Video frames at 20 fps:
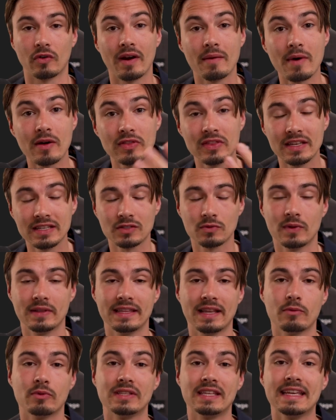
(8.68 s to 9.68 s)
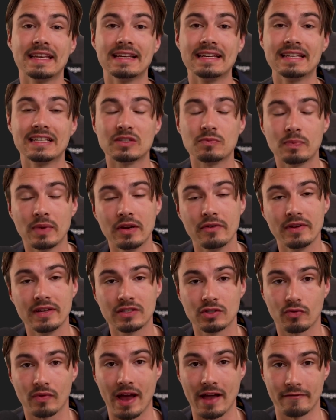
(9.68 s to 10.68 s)
or how about this one that would take an
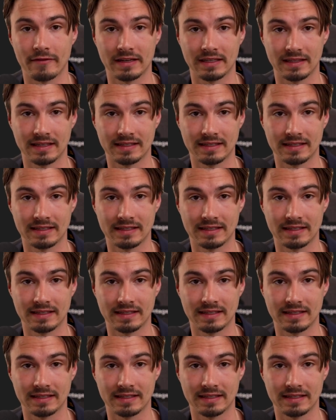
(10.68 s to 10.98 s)
experienced graphic